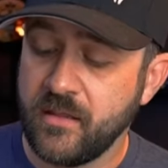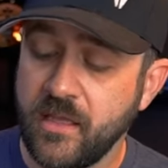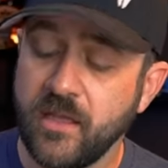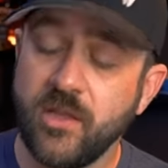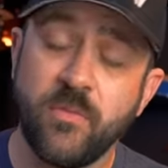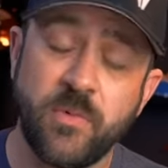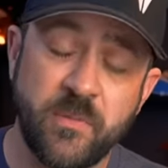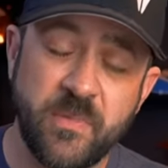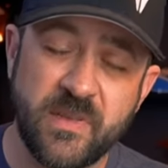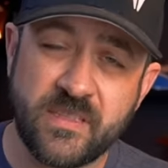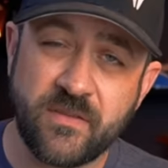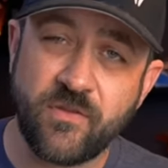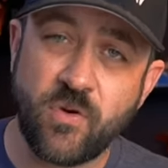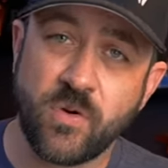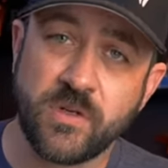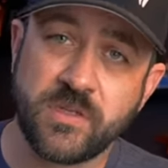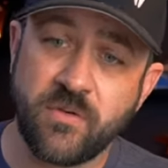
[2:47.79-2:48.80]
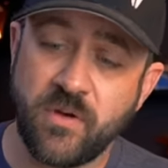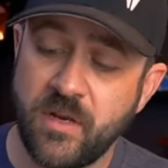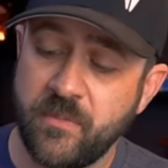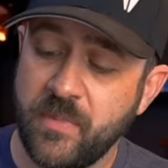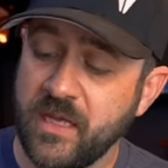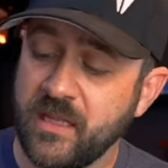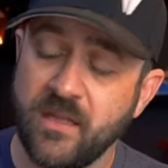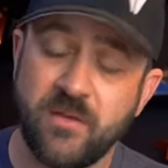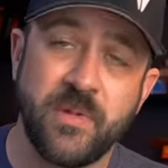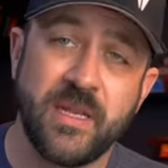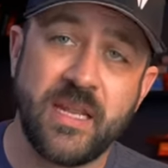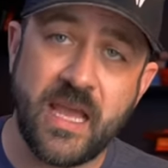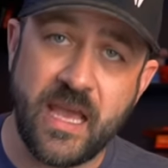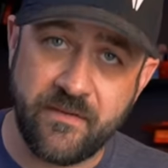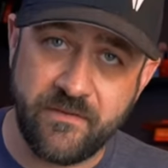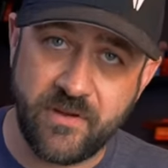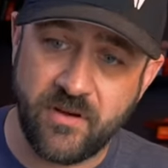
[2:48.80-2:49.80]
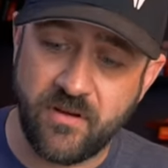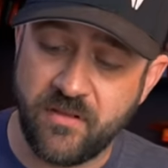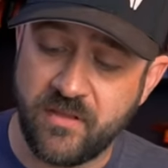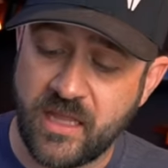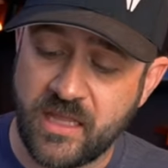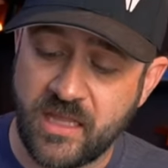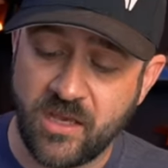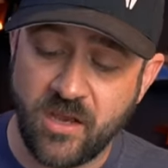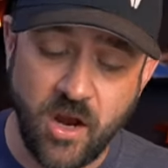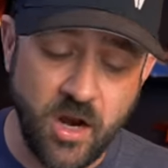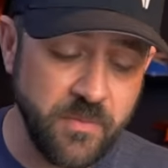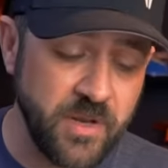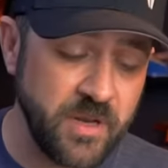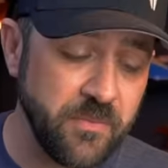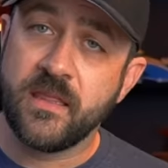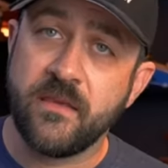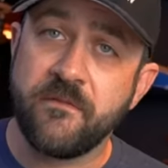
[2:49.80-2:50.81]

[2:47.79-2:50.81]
The aluminum is of course going to be a little bit heavier than the Carbon.